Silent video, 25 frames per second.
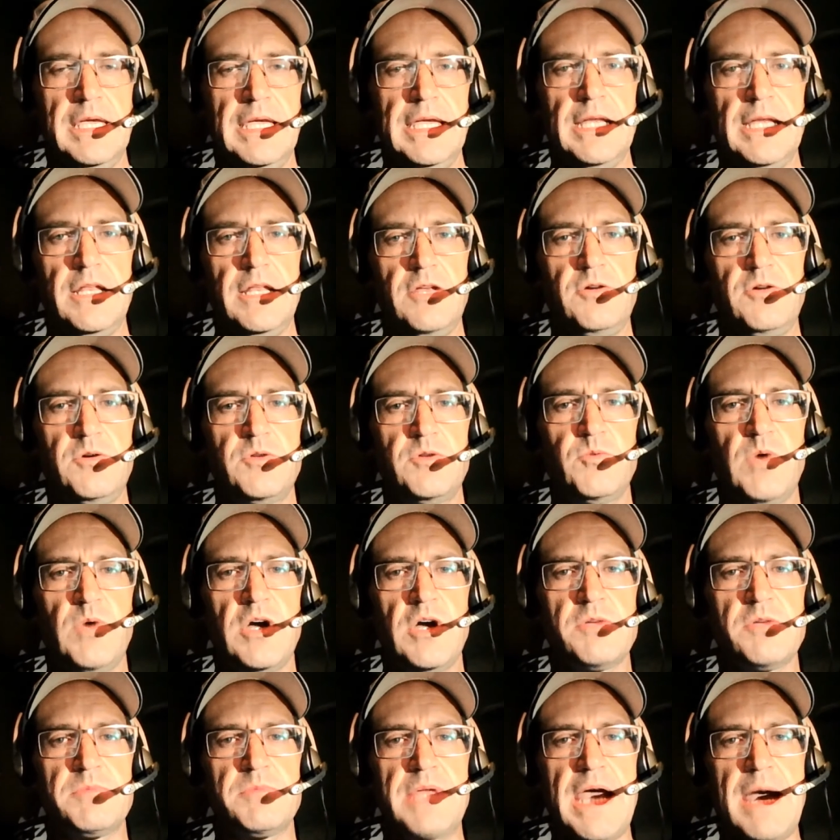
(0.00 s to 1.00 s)
Hello and
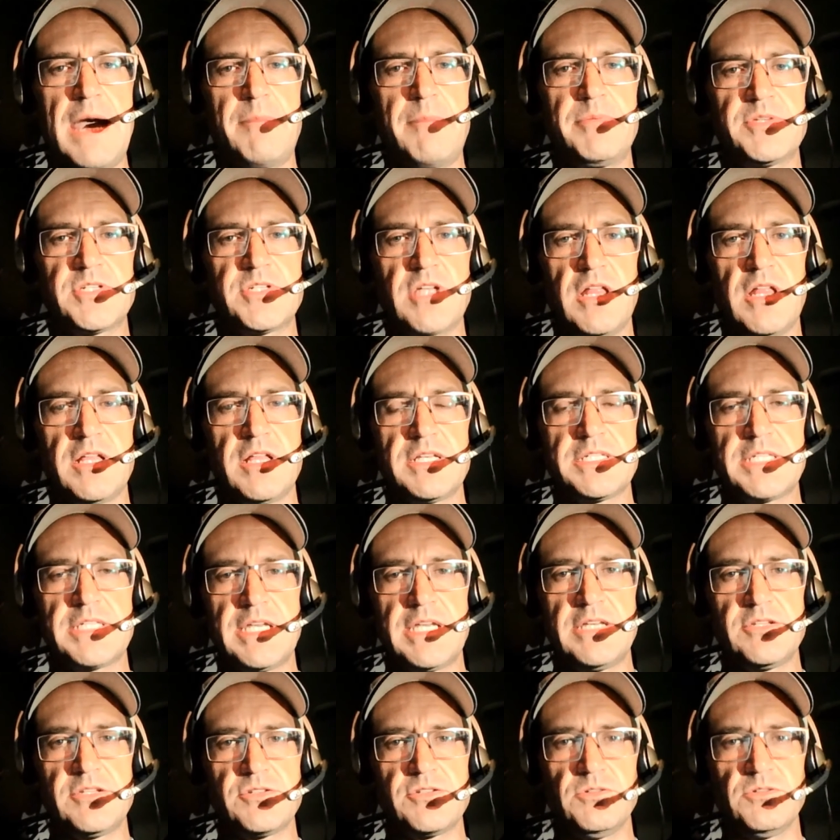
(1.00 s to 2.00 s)
welcome to
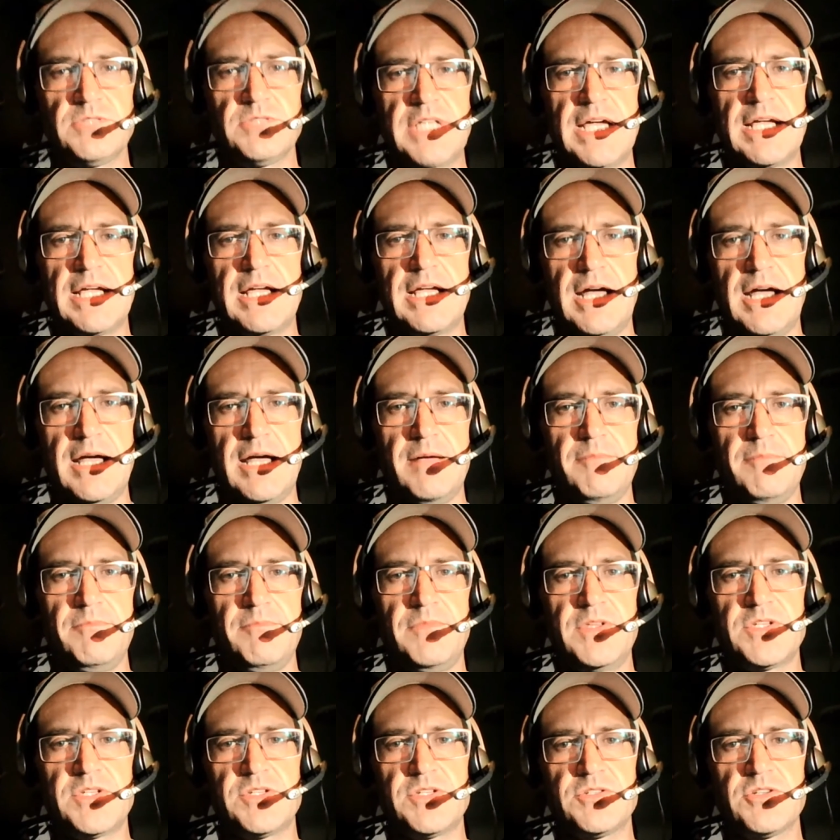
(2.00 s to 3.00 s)

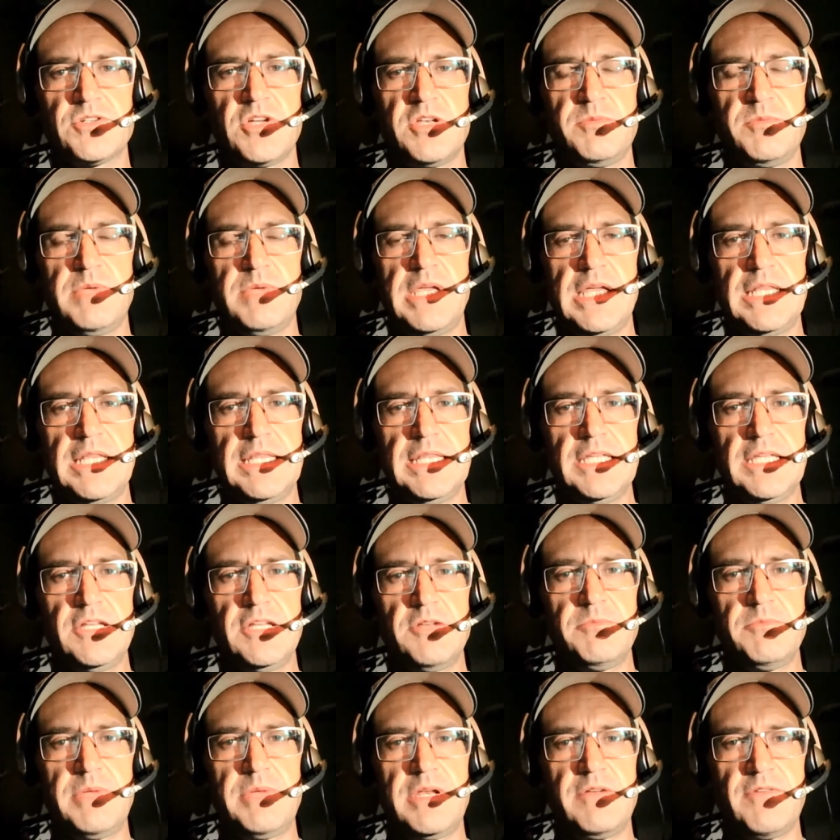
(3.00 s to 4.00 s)
ApostolicSundaySchool.com. This is going to be a
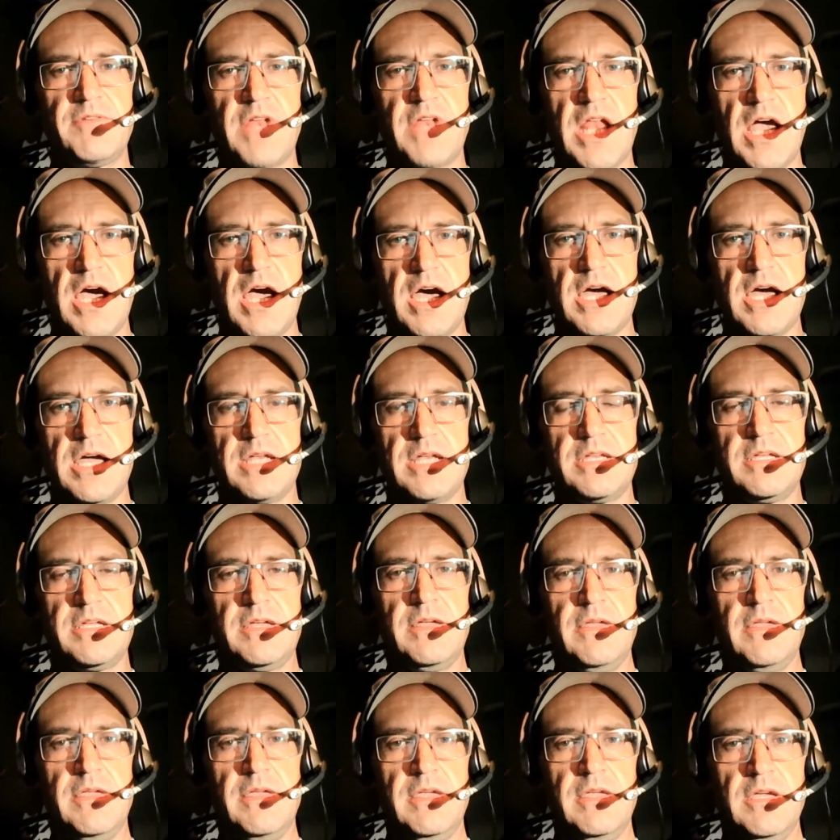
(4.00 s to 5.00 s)
little bit of an odd
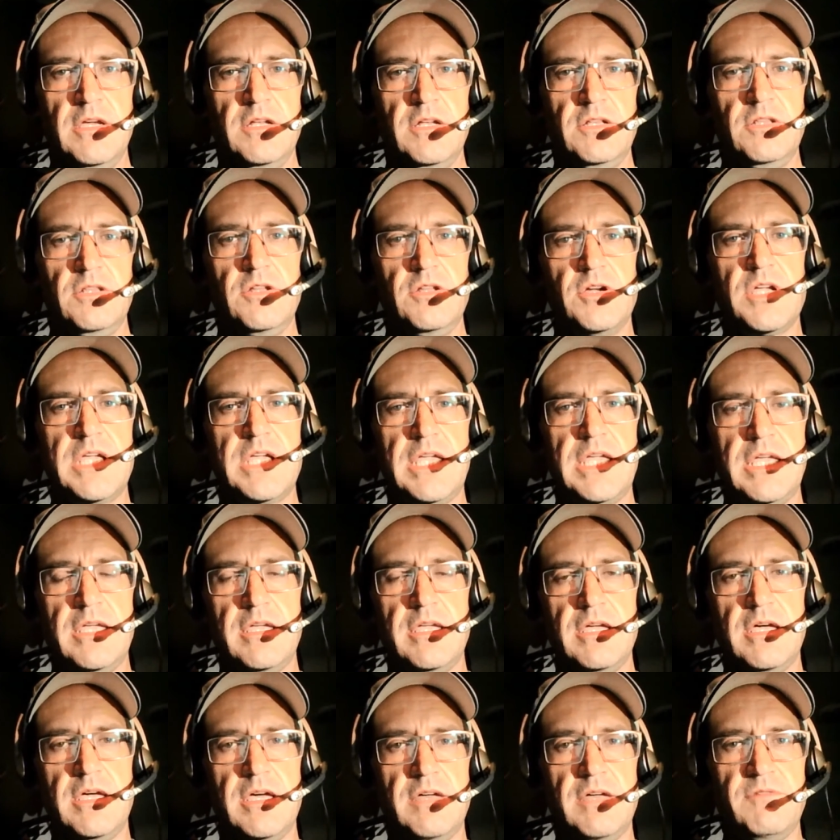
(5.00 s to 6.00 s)

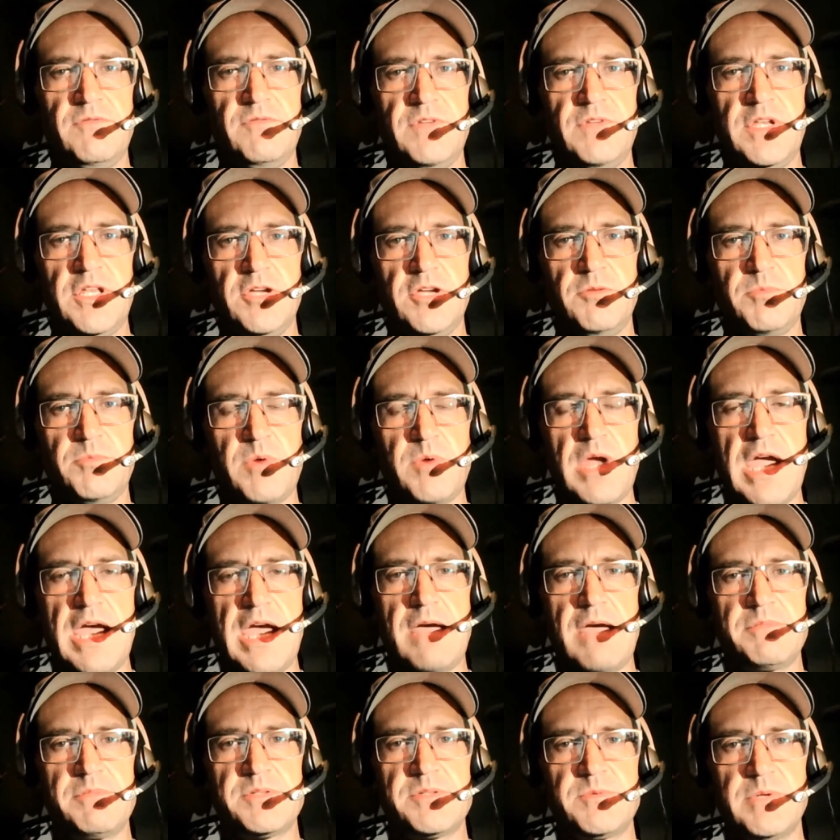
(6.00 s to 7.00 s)
looking video
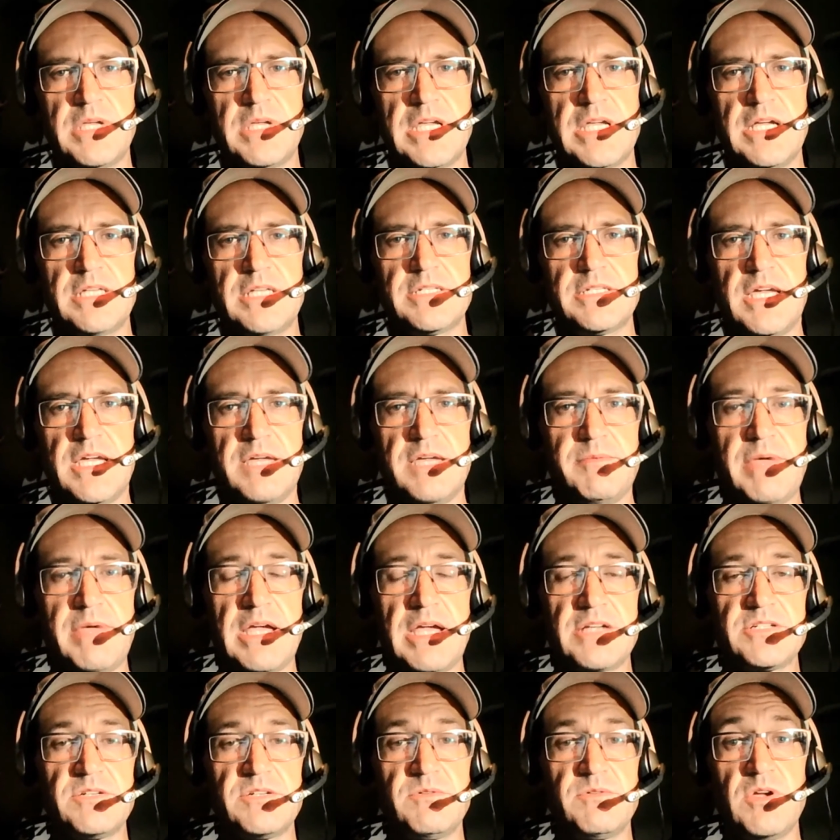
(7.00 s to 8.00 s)
perhaps because I am
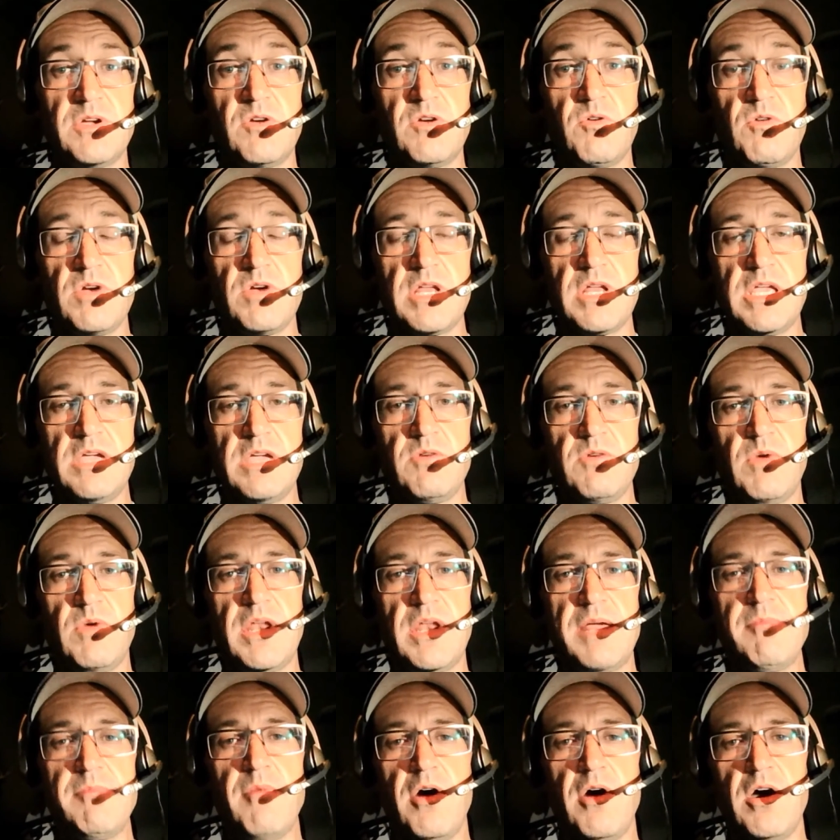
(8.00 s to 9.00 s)
actually recording
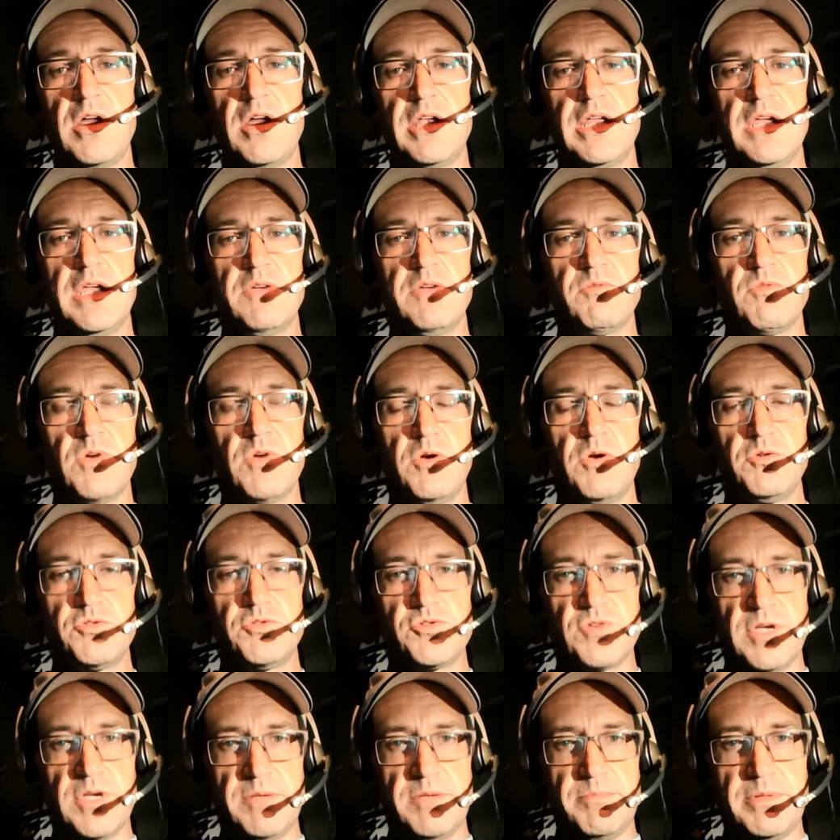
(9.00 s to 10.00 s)
when I'm on a road
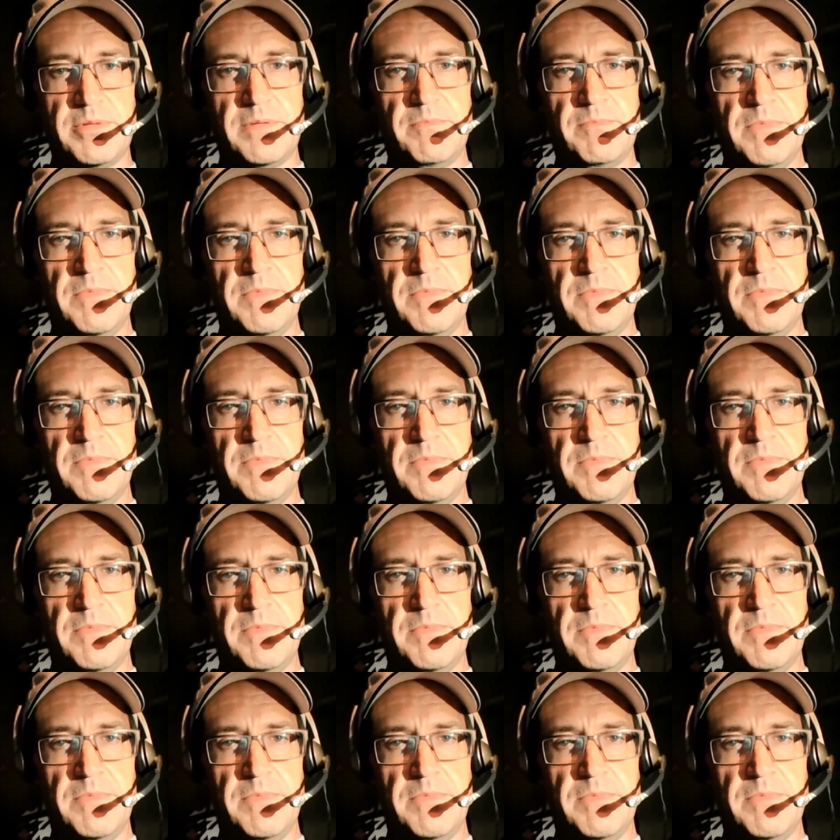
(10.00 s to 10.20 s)
trip.